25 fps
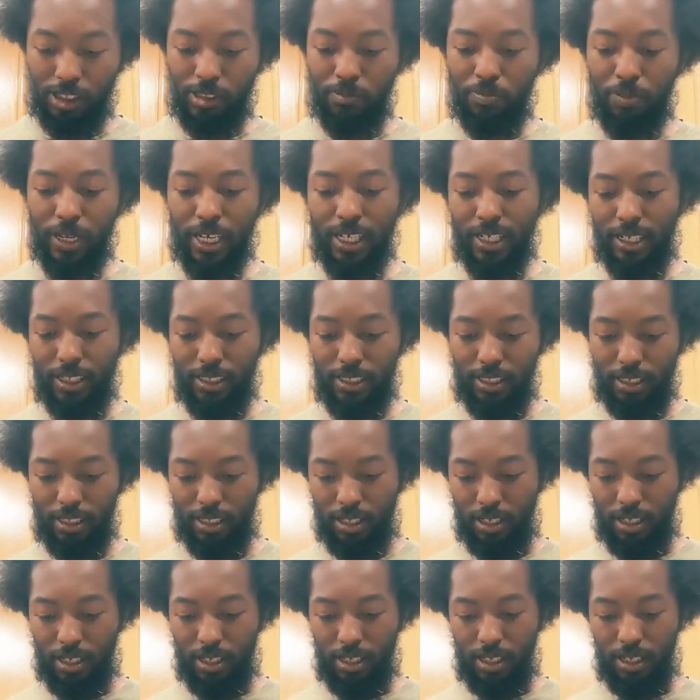
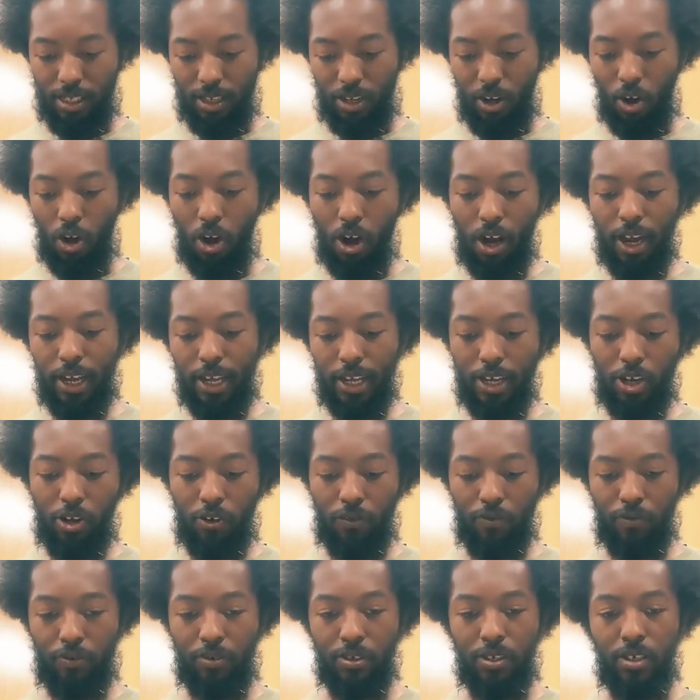spinach, heart
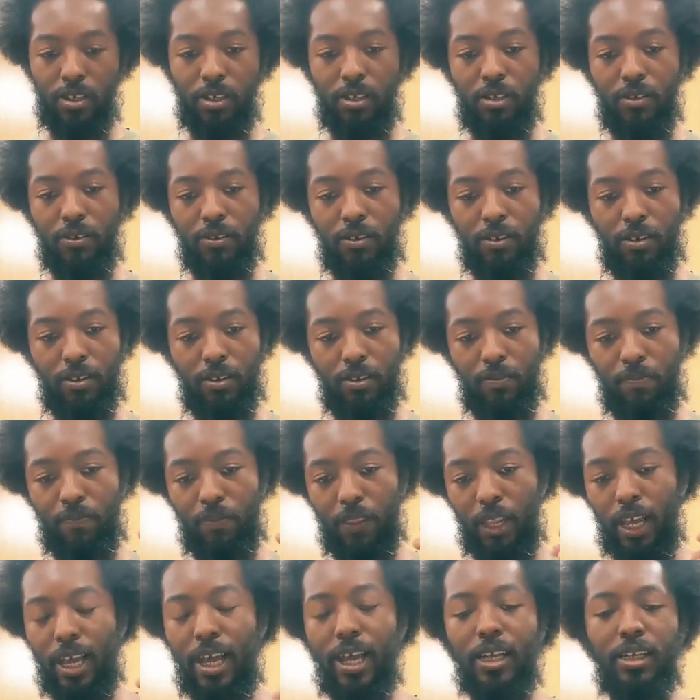health,
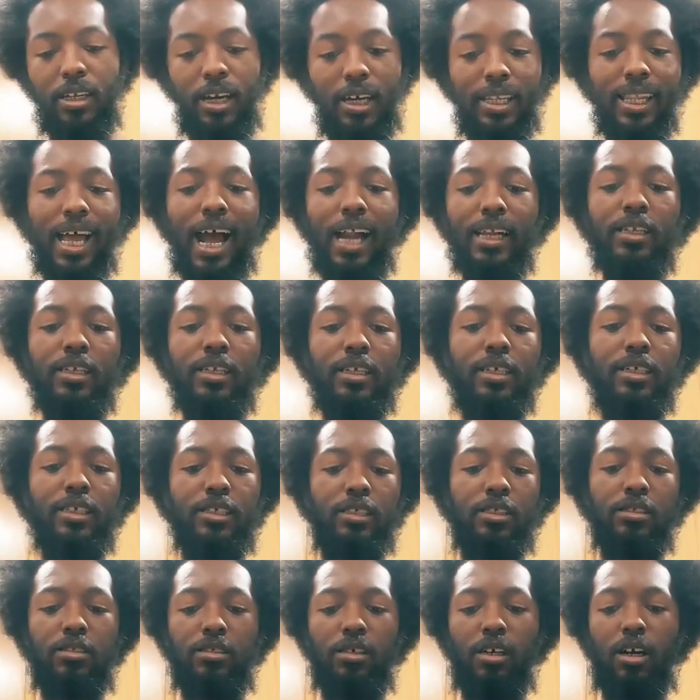and a lot of
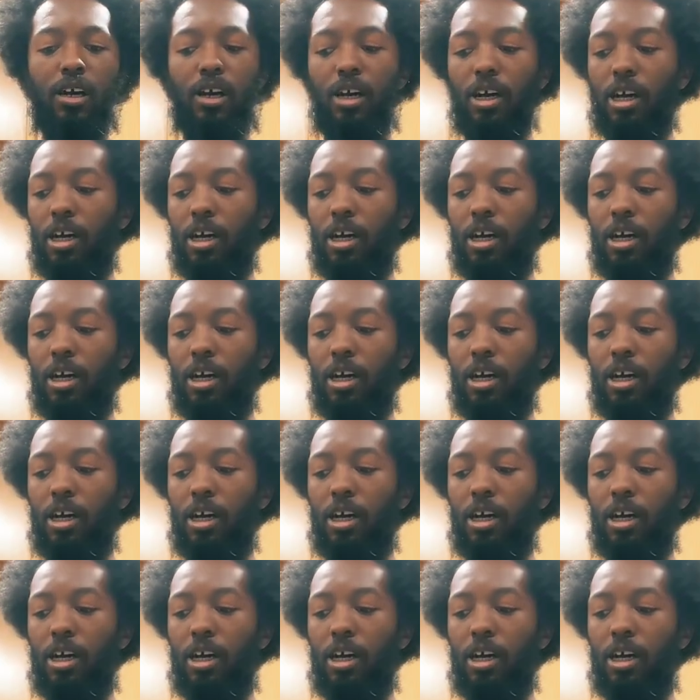these